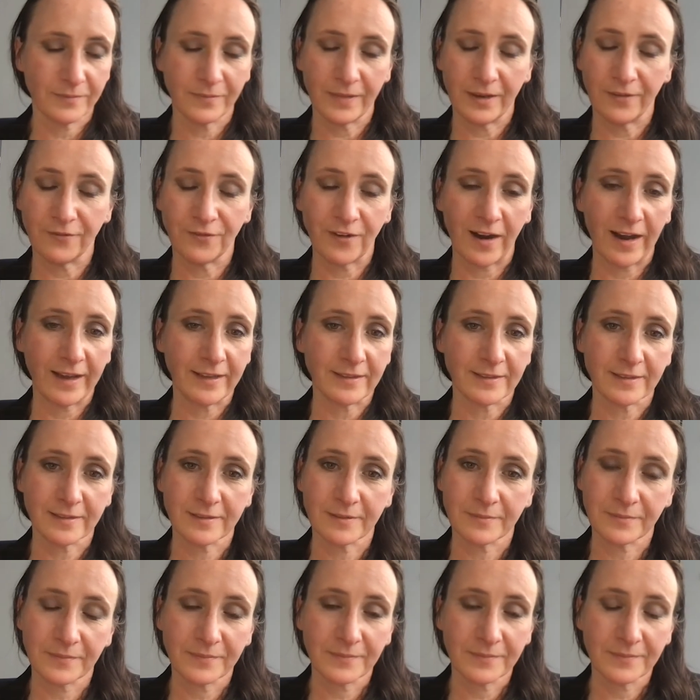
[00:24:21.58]

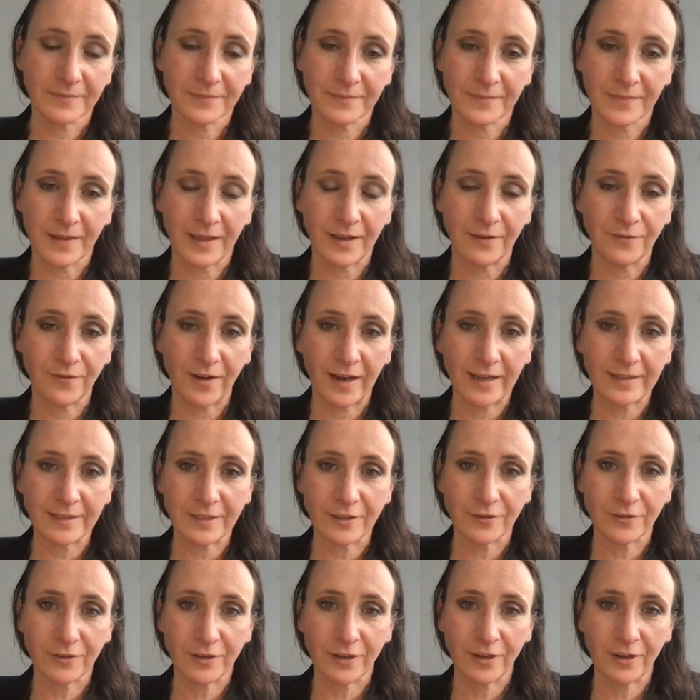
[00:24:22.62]
invite
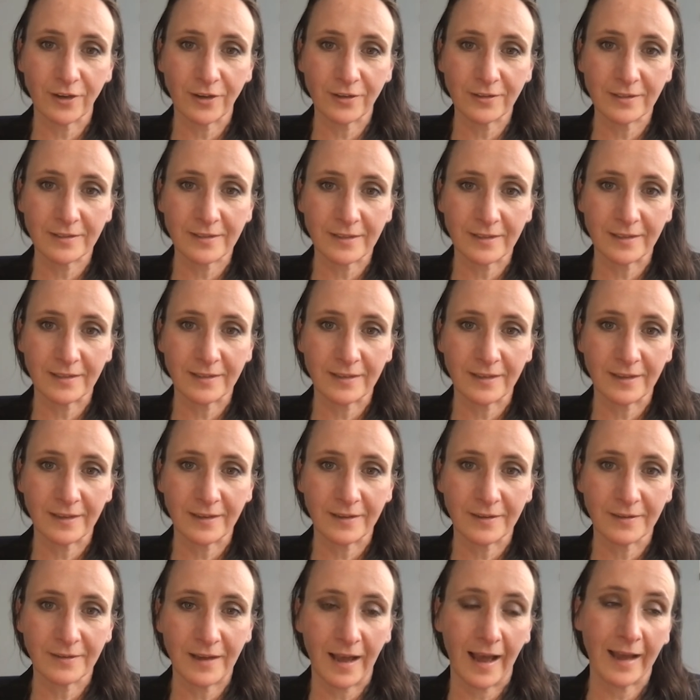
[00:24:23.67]
young girls
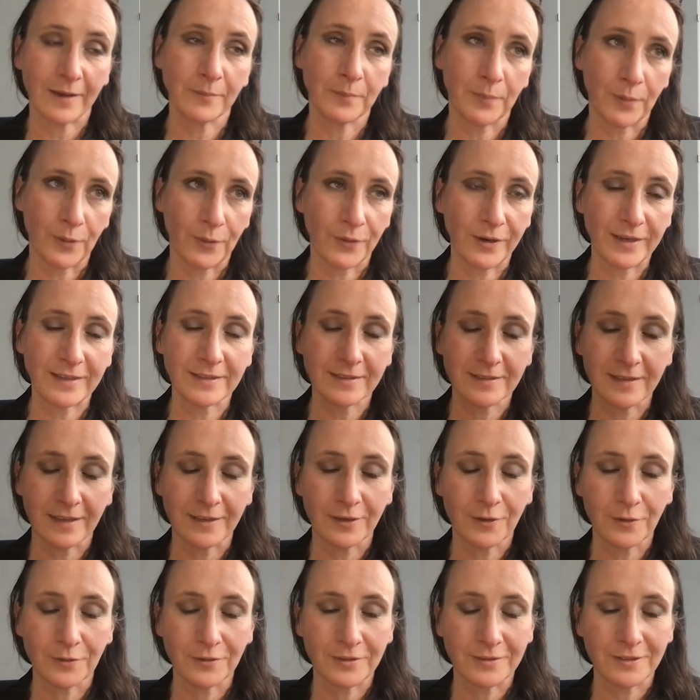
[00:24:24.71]
and boys. I
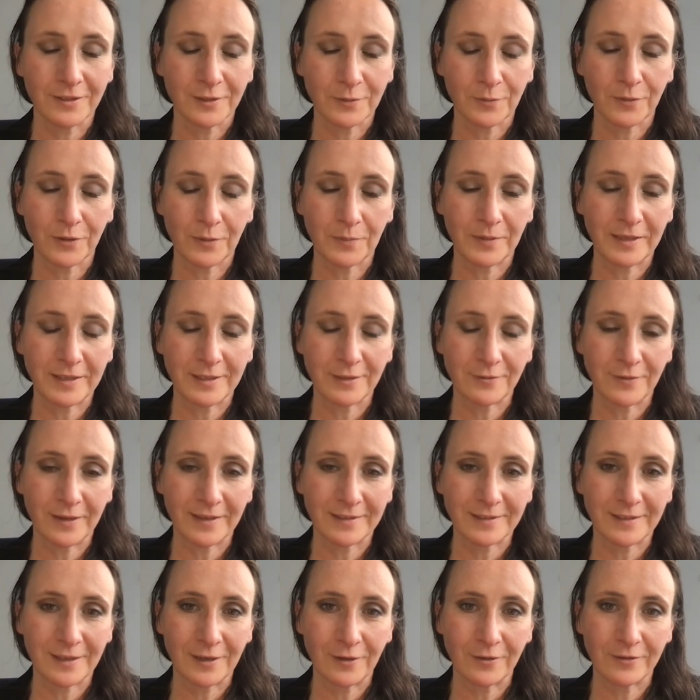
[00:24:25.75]
don't just want to be too
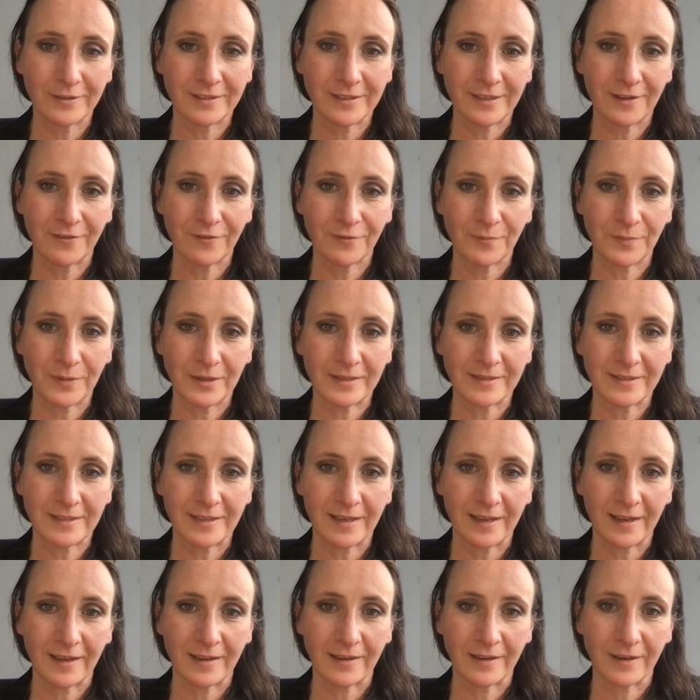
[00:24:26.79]
exclusive, but
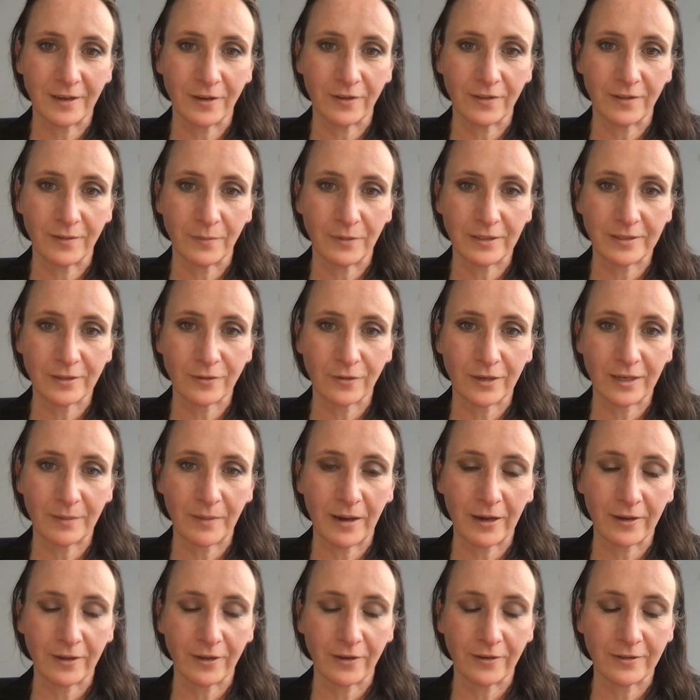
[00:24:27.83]
we're talking
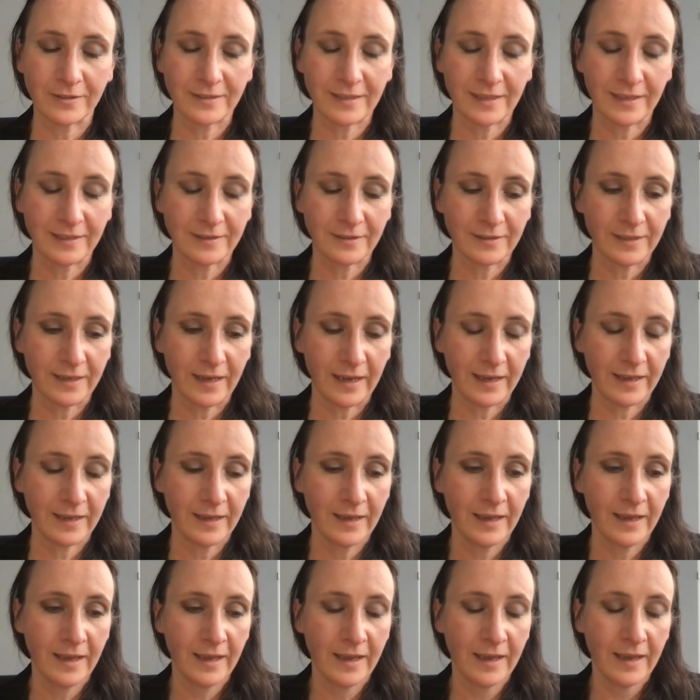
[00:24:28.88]
about girls here today.
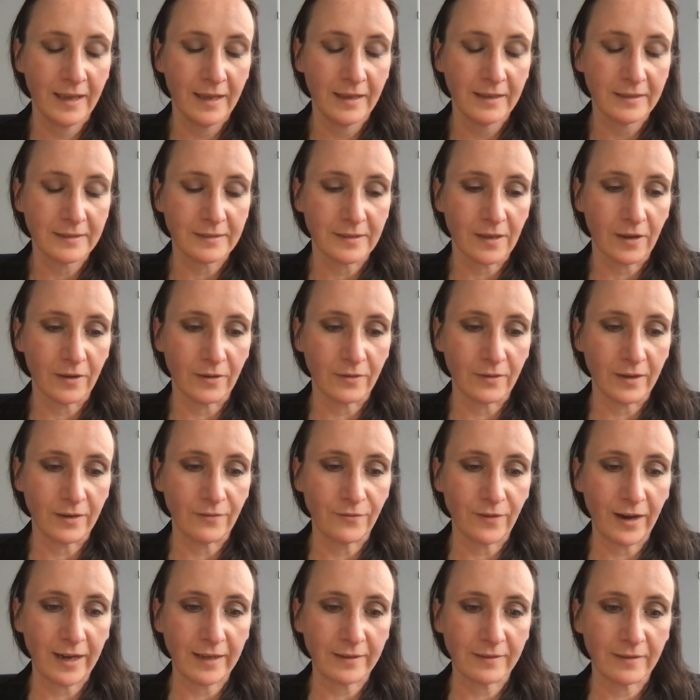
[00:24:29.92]
So
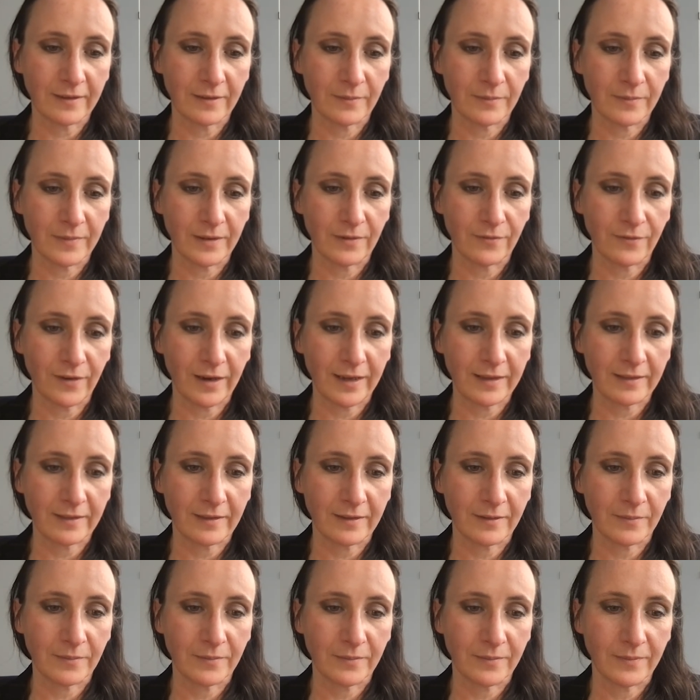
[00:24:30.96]
invite
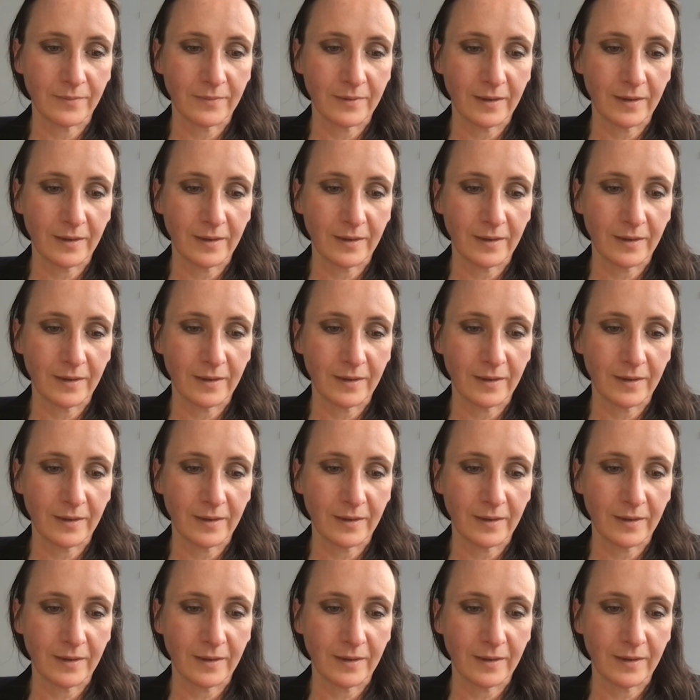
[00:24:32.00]
them